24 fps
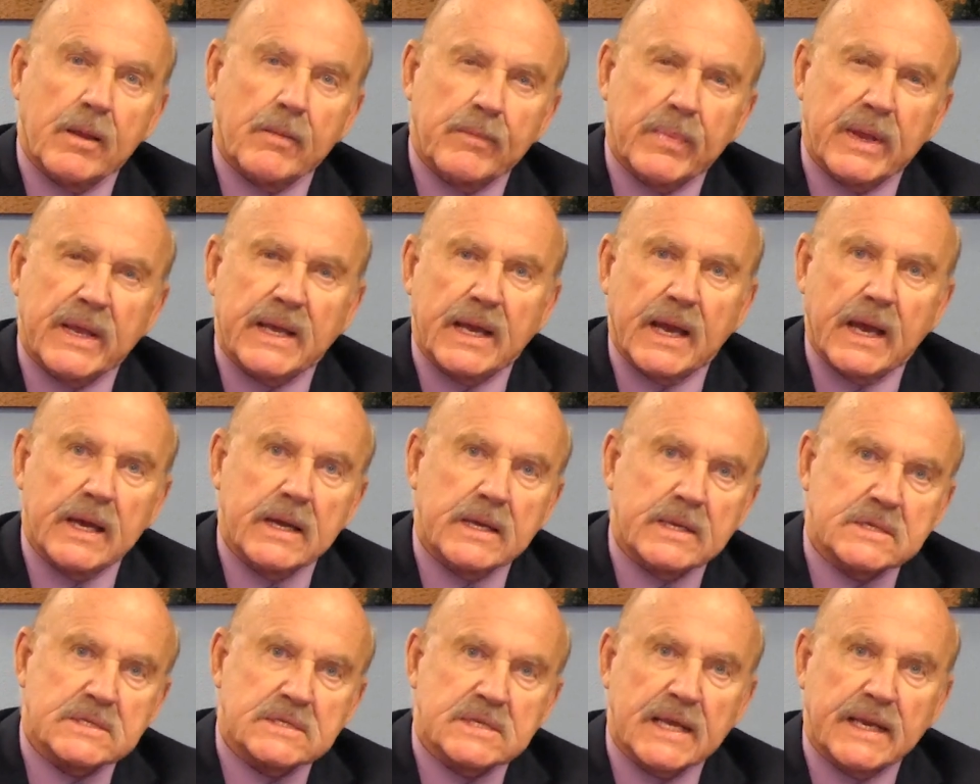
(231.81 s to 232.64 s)

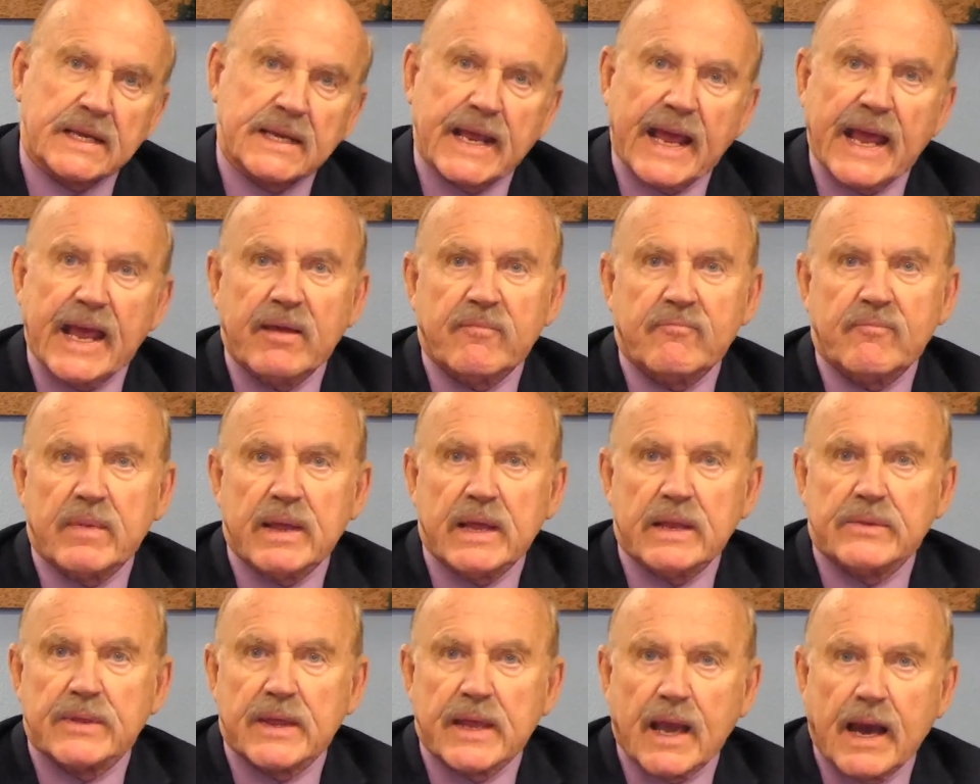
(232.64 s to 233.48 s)
because it gave
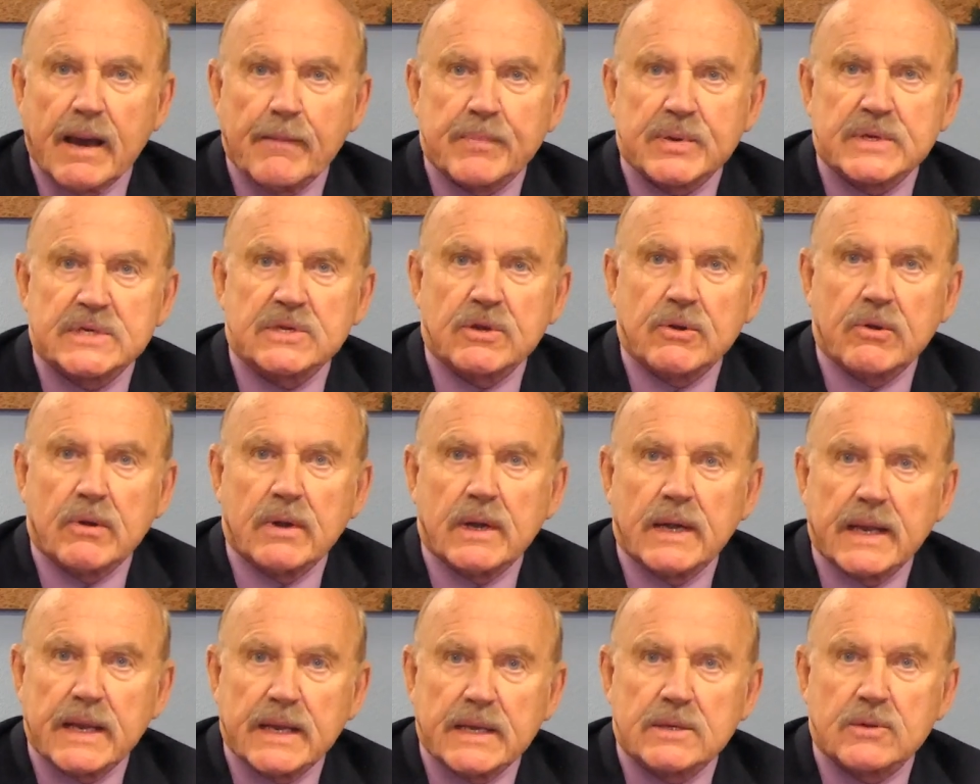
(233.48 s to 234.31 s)
me the
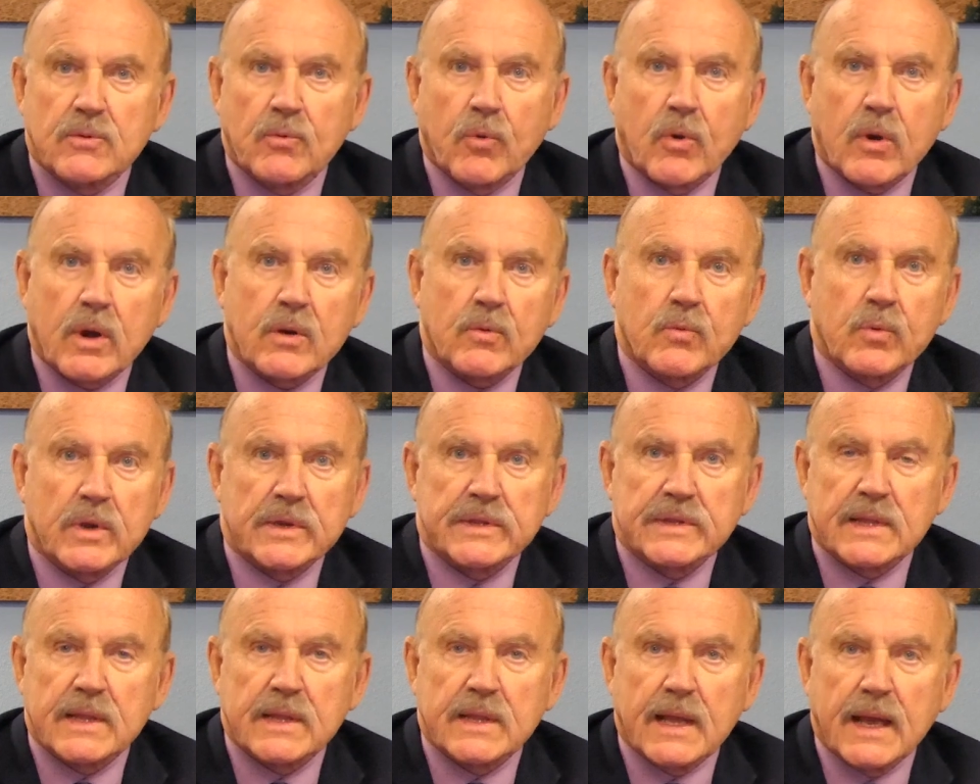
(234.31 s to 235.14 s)
opportunity to work
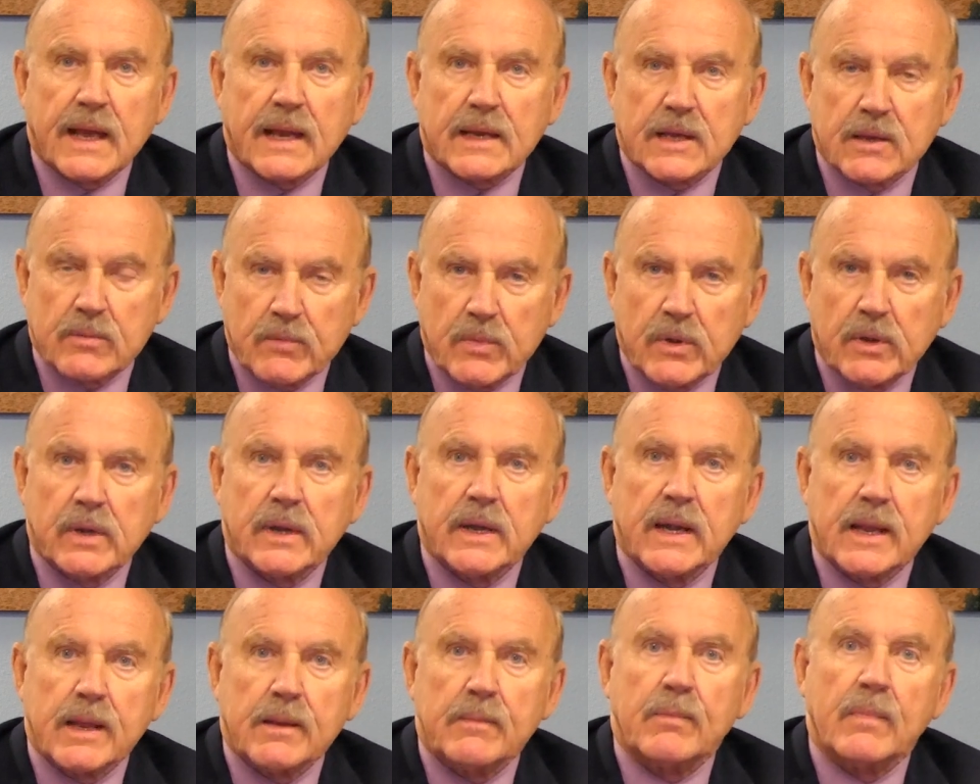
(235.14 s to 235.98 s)
with
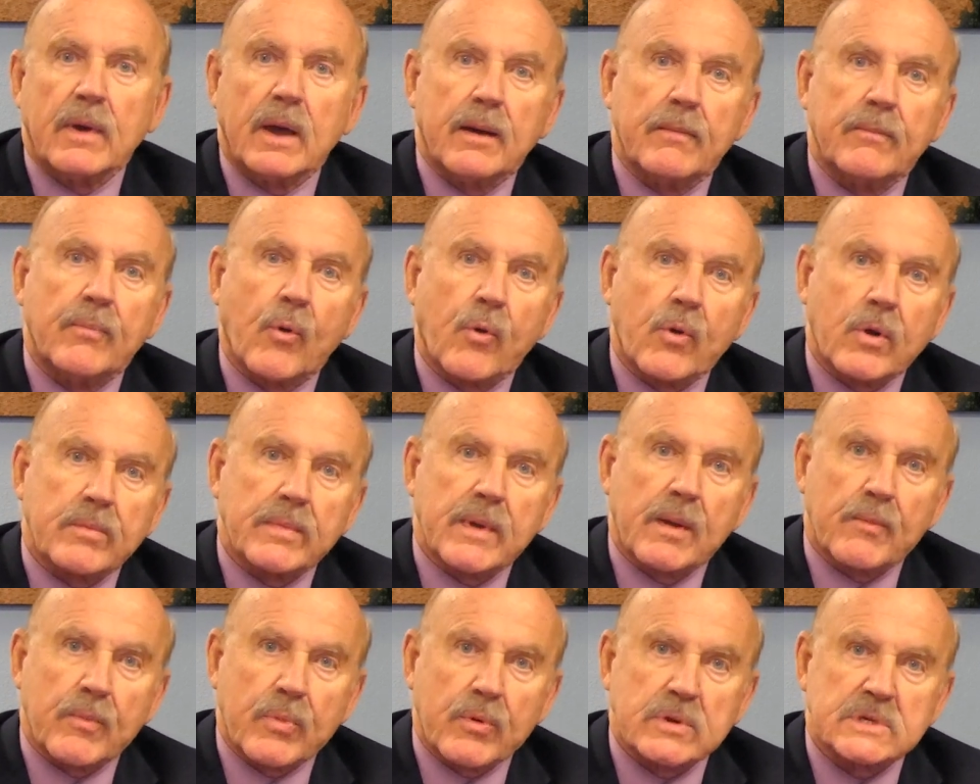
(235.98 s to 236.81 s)
community board
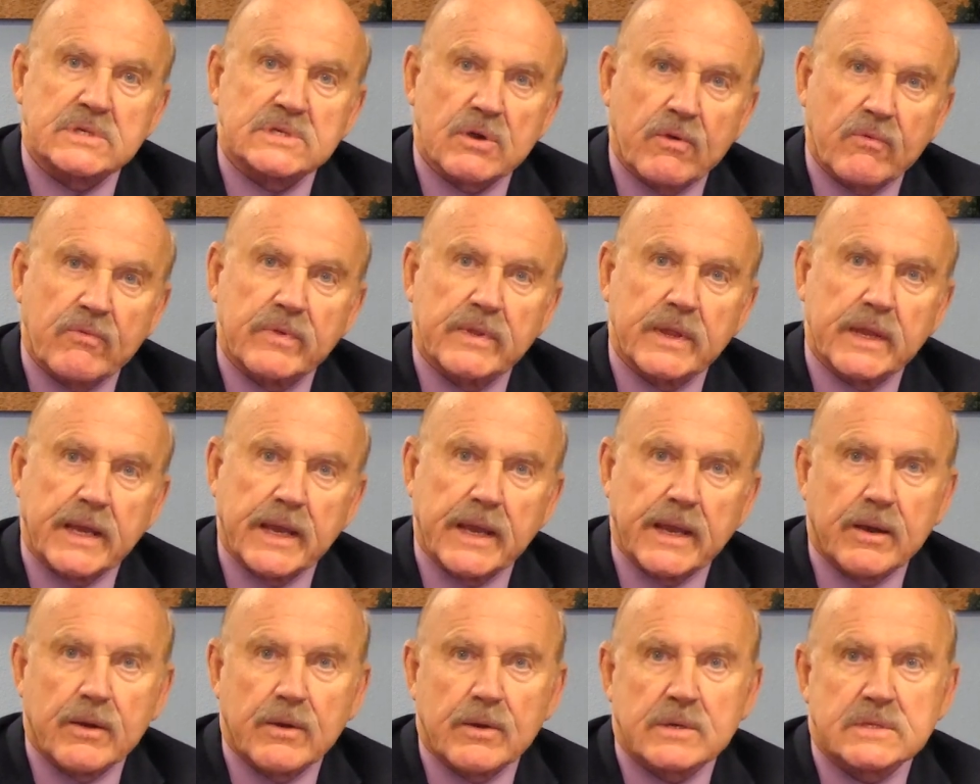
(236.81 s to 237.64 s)
members over the
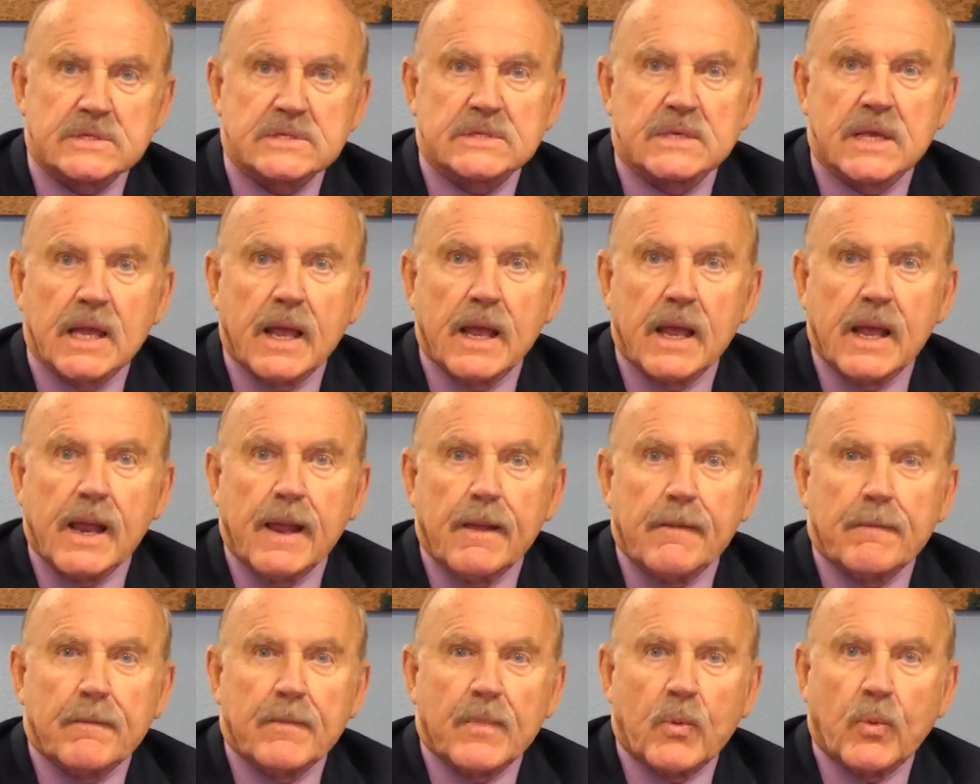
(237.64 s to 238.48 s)
years.
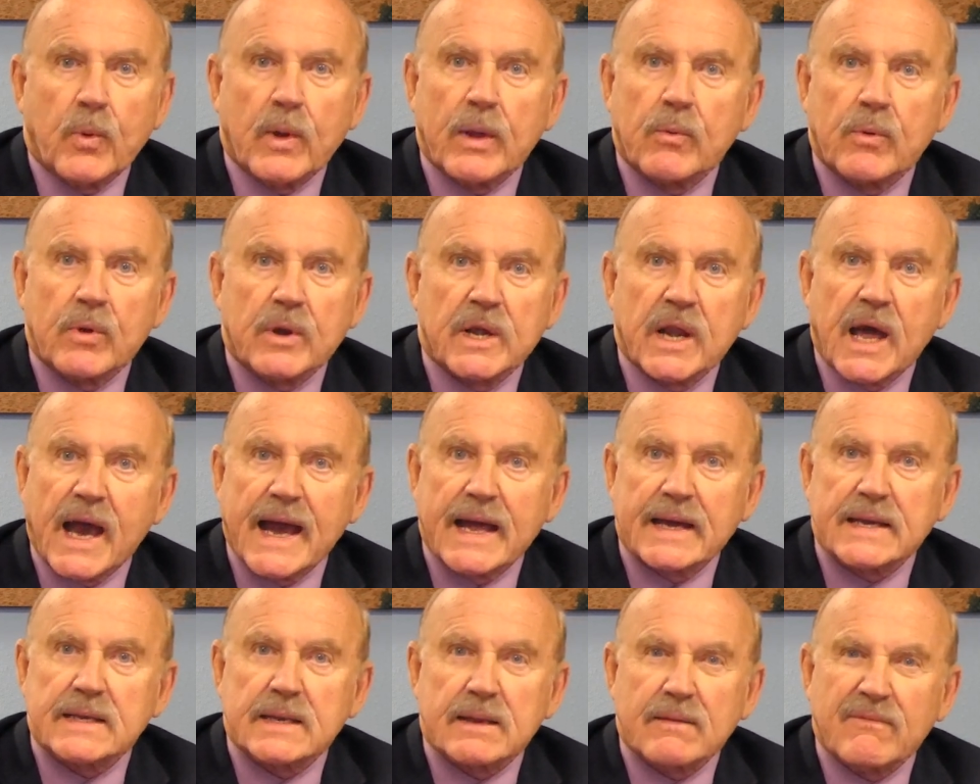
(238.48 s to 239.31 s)
We were
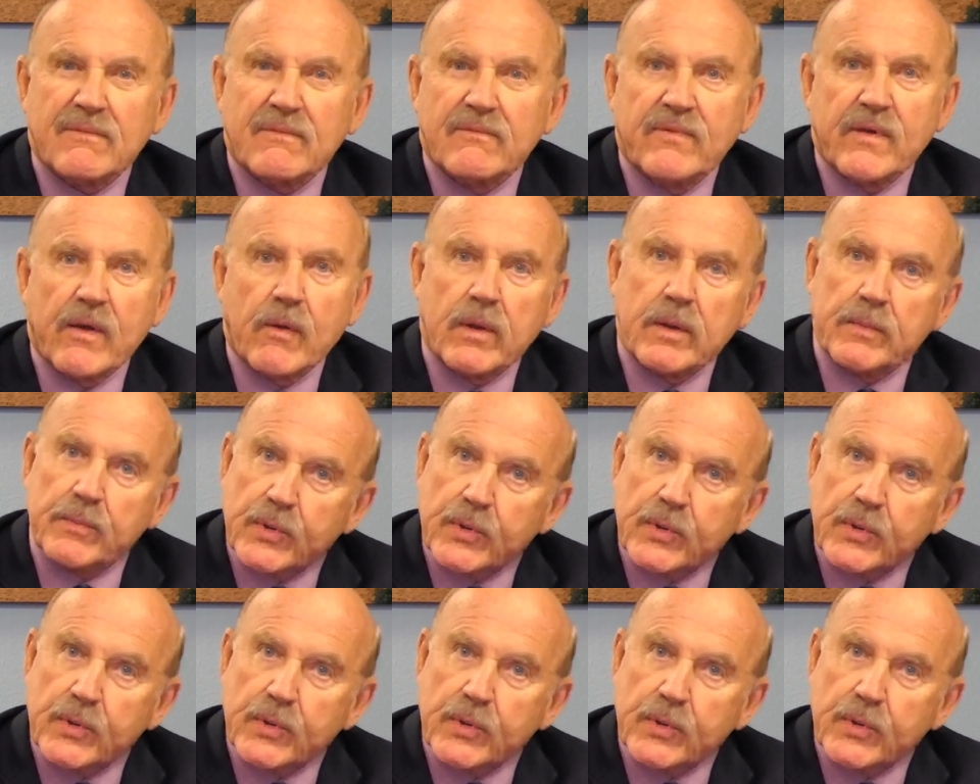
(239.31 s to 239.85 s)
not very